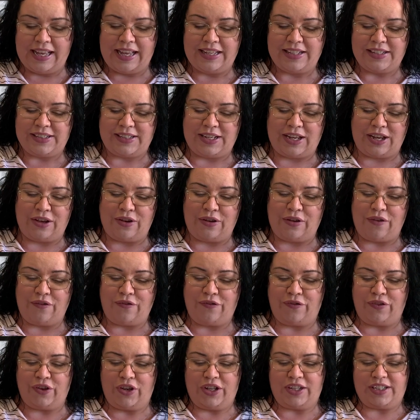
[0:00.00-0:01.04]
So
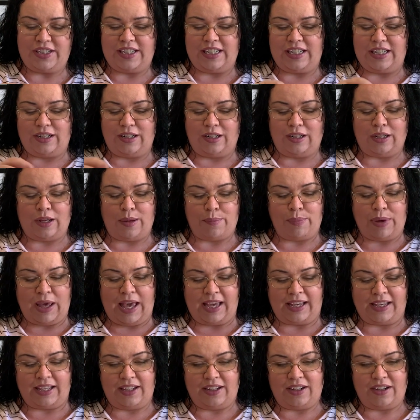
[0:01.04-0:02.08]
first little
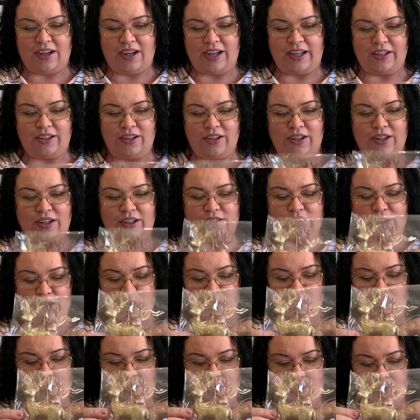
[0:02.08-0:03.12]
packet I got
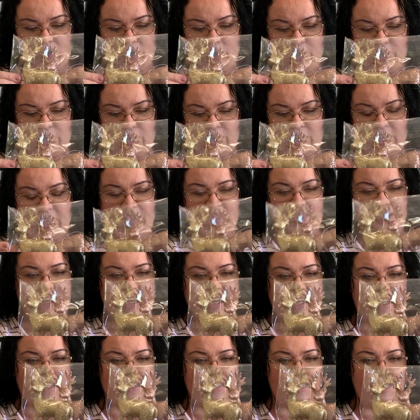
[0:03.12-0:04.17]
were
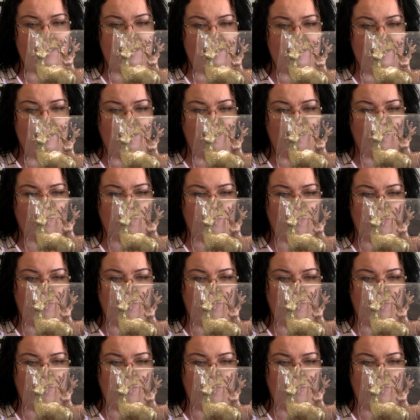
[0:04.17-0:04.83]
these little